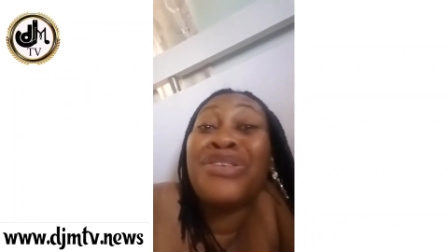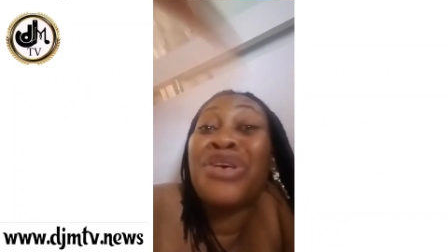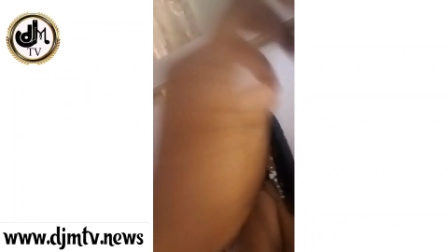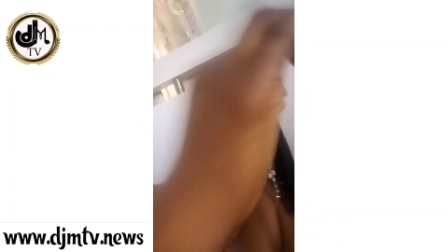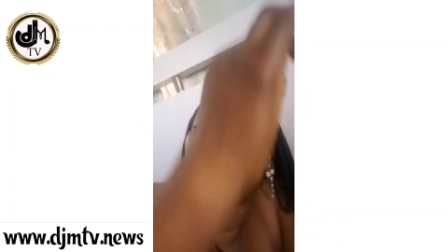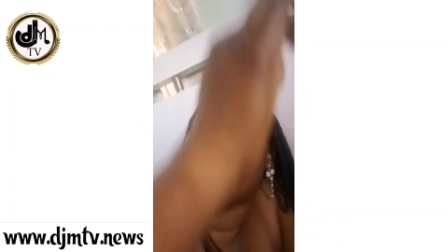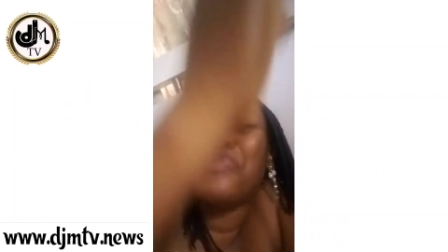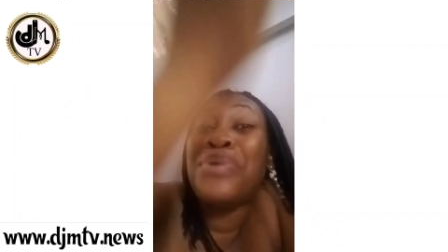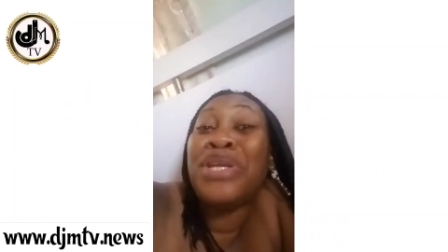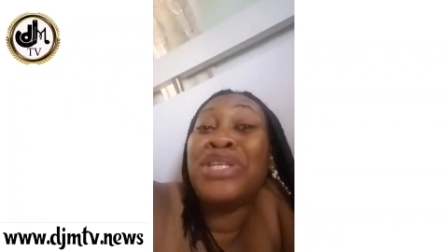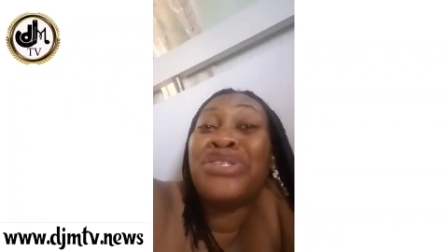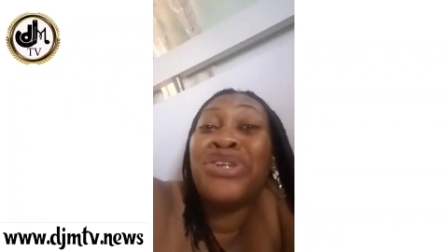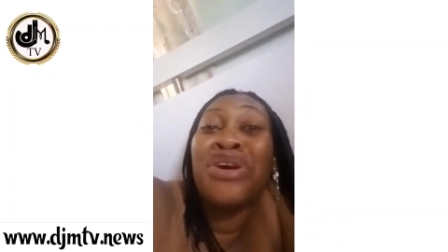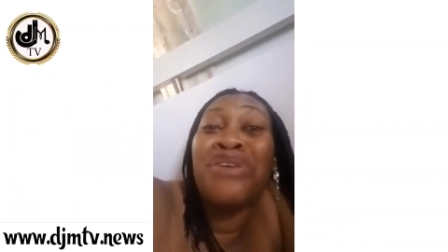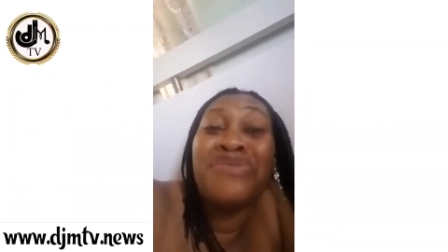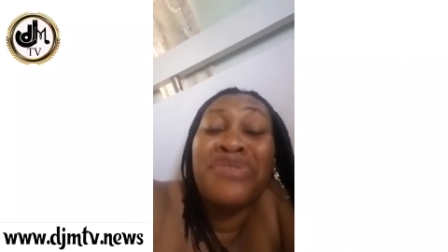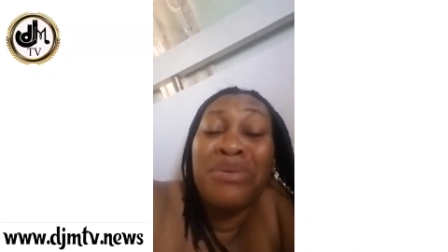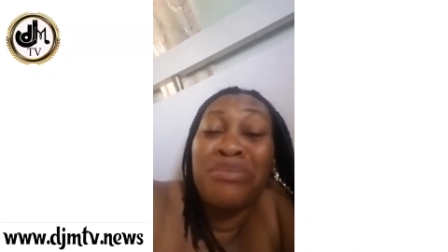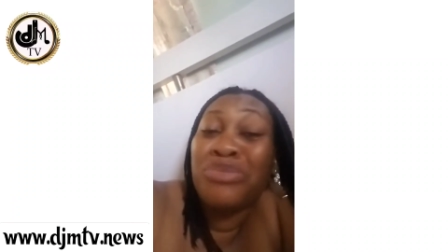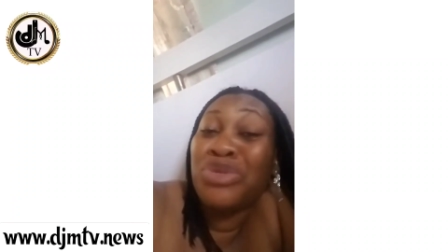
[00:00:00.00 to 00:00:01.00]
I saw a
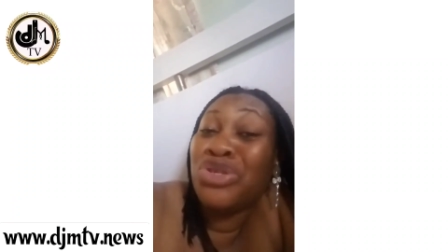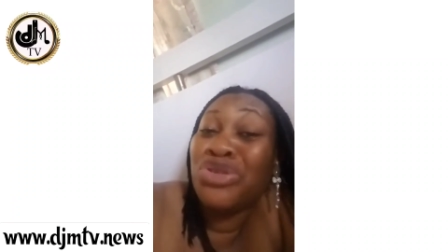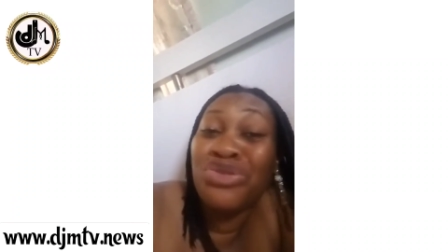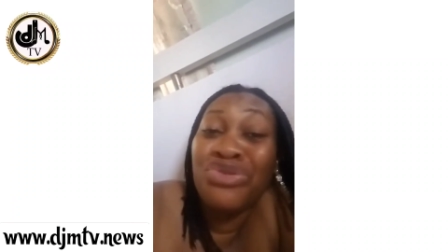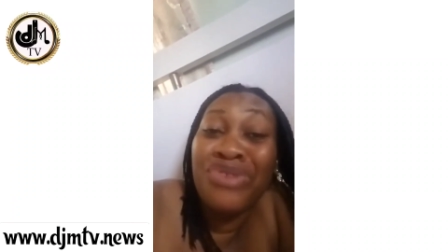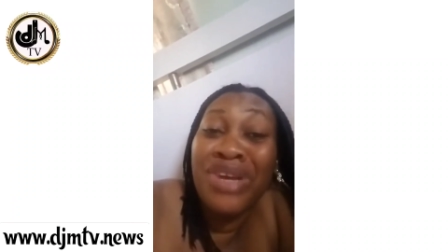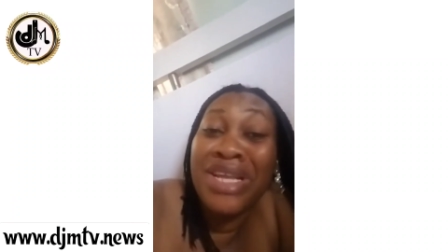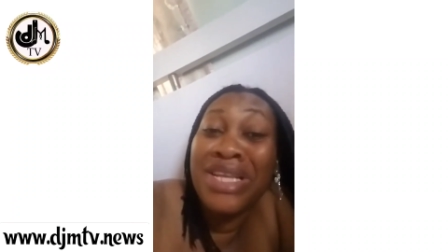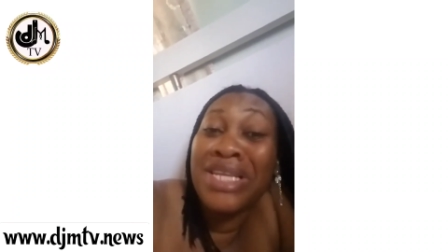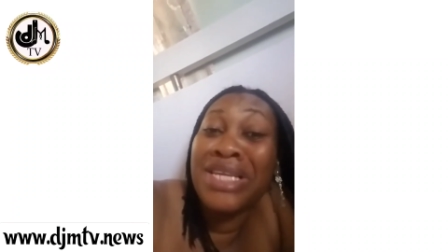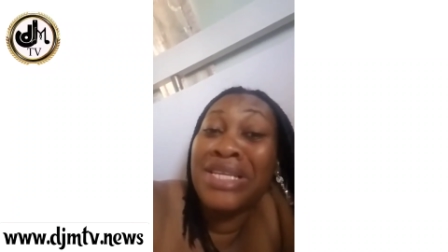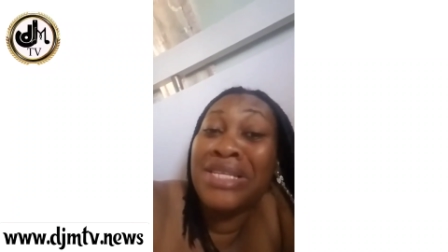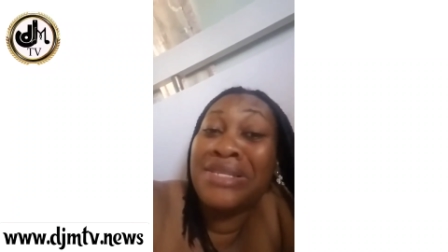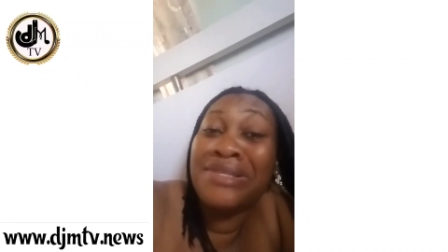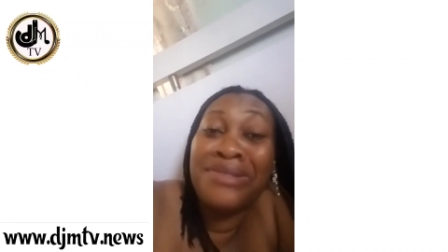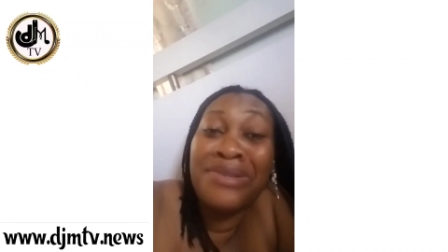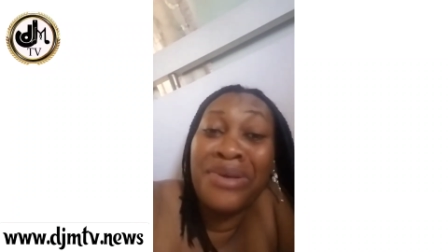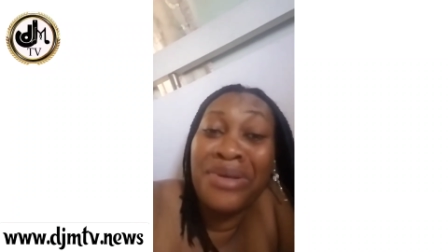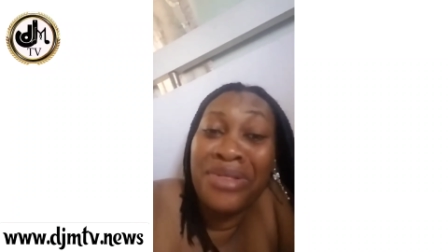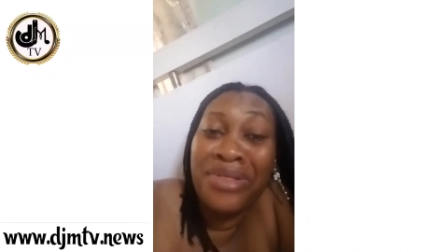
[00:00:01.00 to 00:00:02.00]
picture of some children
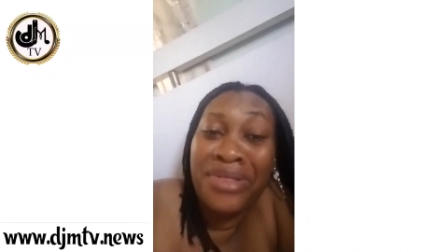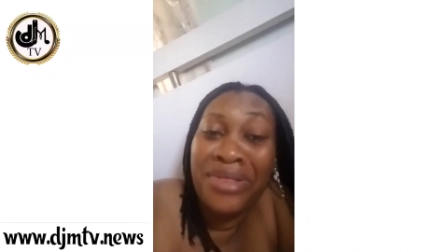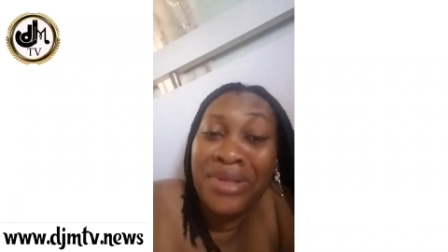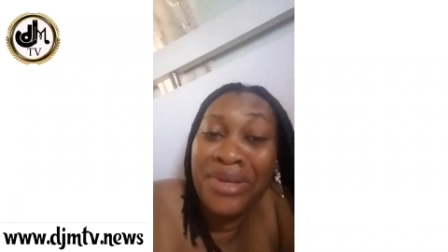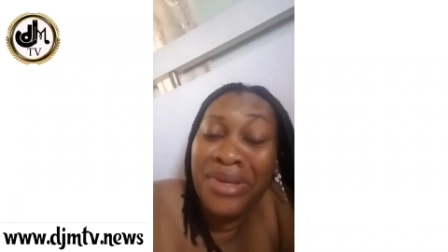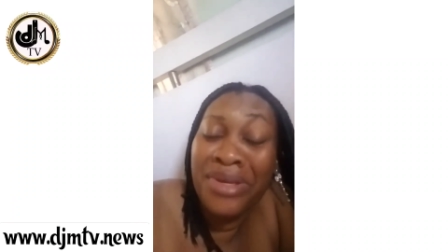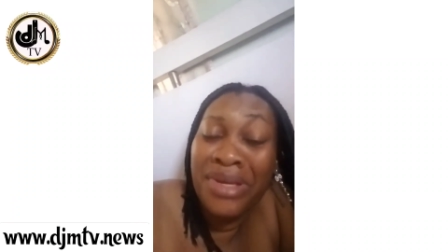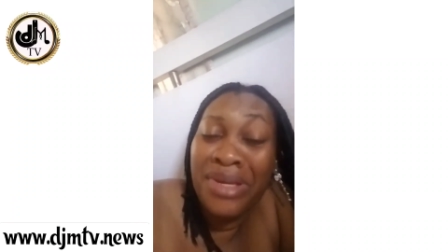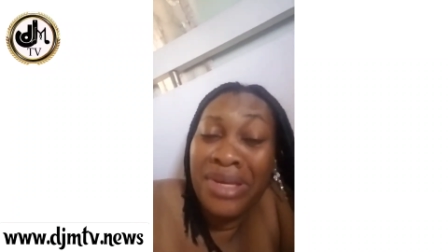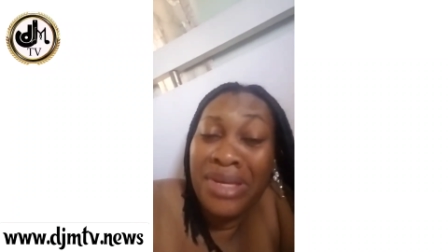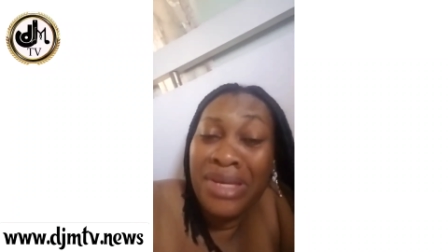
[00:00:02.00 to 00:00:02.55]
in the north